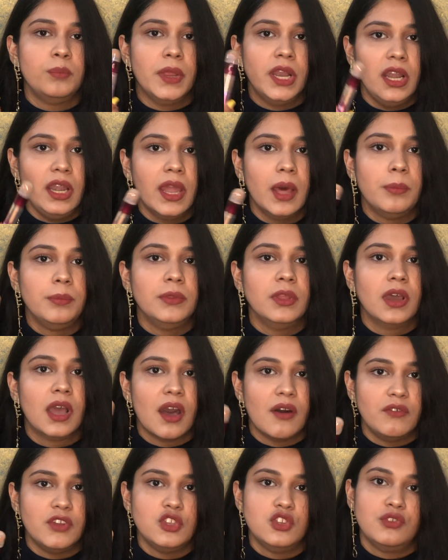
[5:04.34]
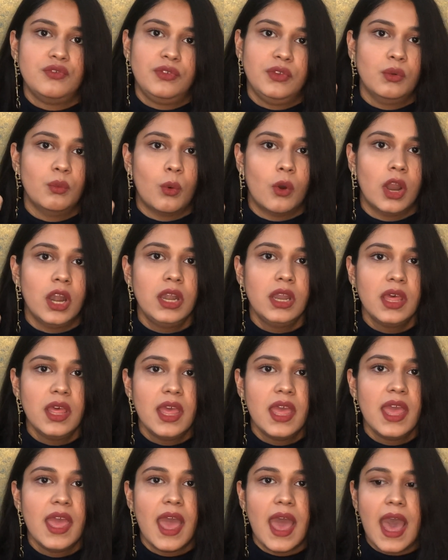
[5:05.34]
build up the coverage if you want.
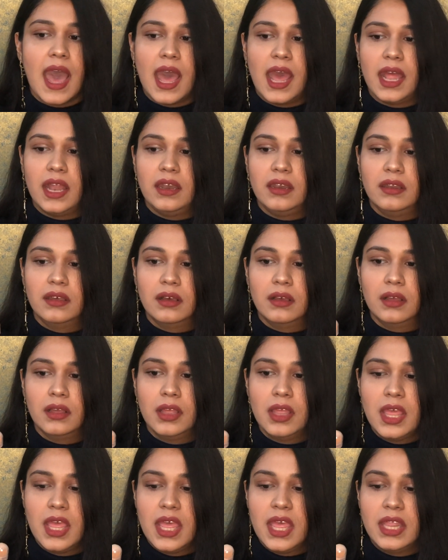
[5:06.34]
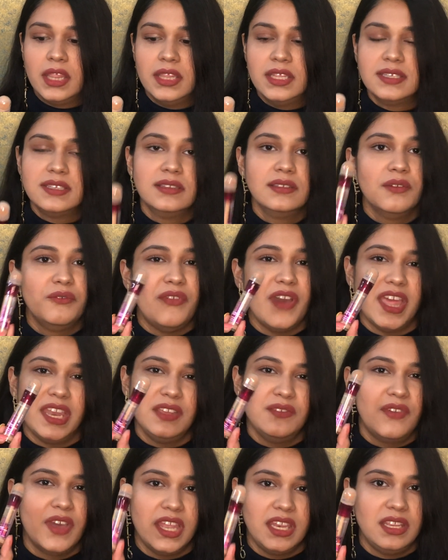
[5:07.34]
And this is a
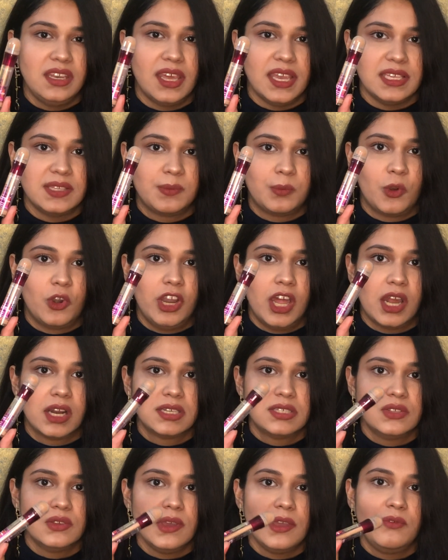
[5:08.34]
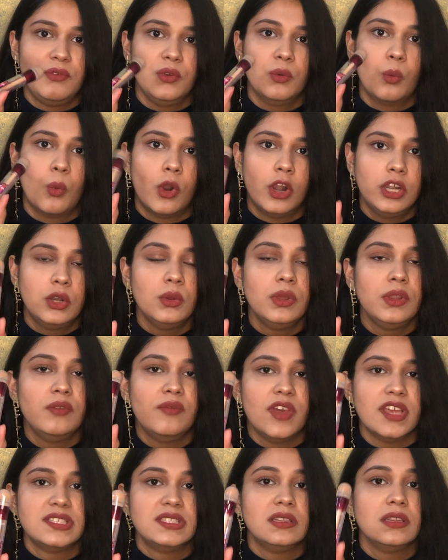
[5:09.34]
very nice product. So if you want to
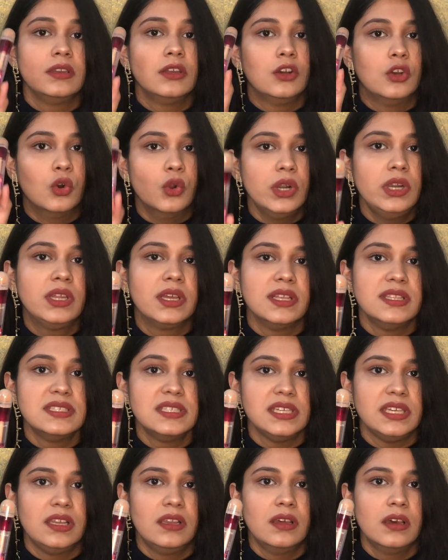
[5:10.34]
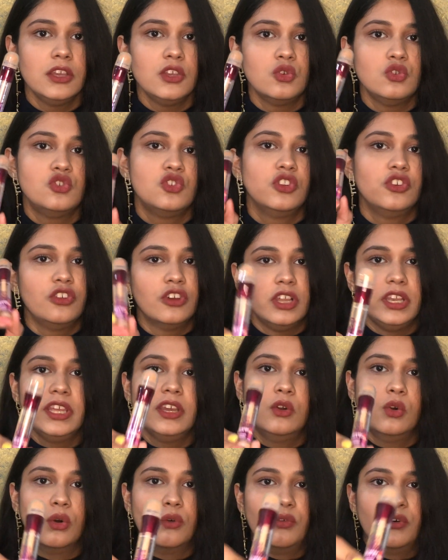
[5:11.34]
invest in a good concealer, you should really
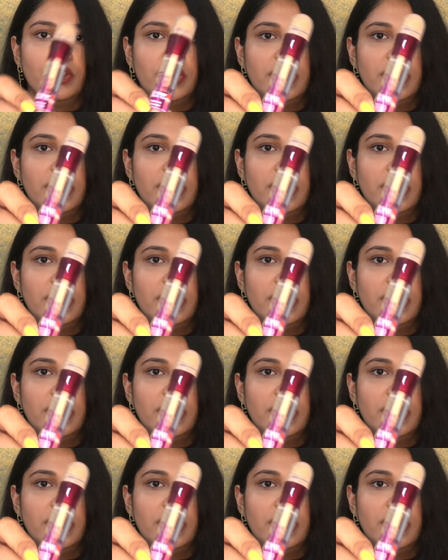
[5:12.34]
go for